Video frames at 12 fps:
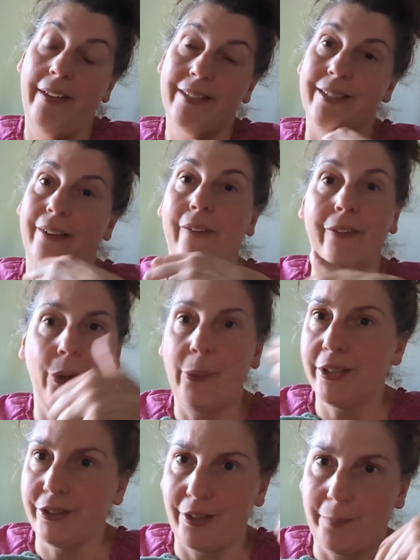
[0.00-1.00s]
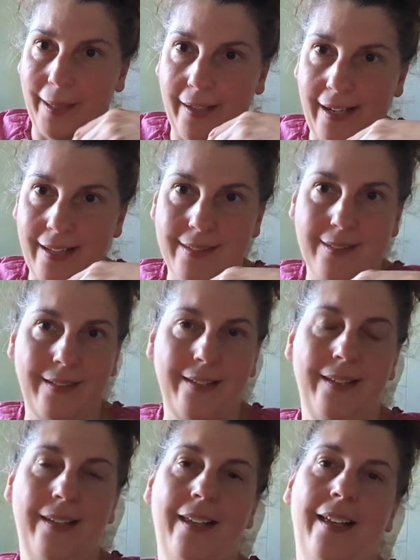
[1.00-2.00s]
So go watch her
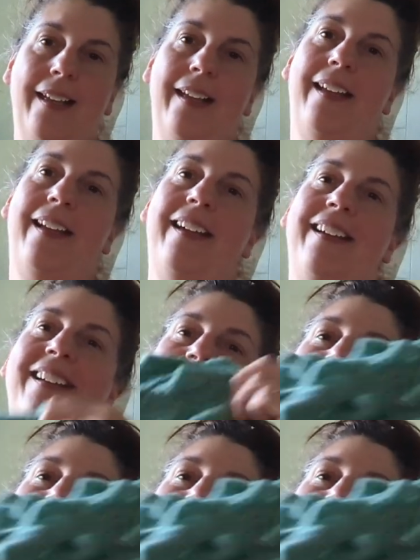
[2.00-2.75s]
podcast.